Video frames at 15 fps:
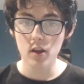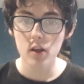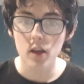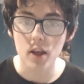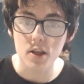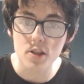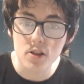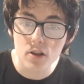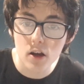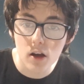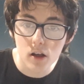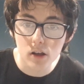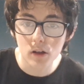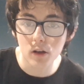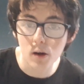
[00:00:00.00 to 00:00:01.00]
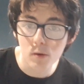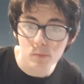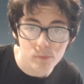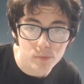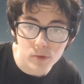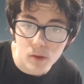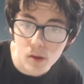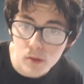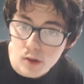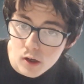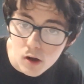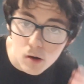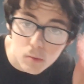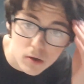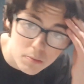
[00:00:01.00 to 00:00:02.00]
It's they're
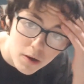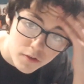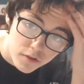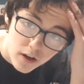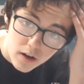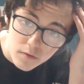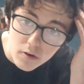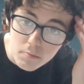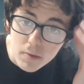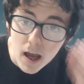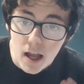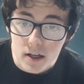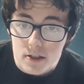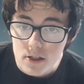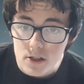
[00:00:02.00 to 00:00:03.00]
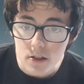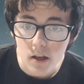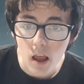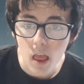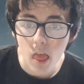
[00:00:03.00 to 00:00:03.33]
not one of my favorite bands,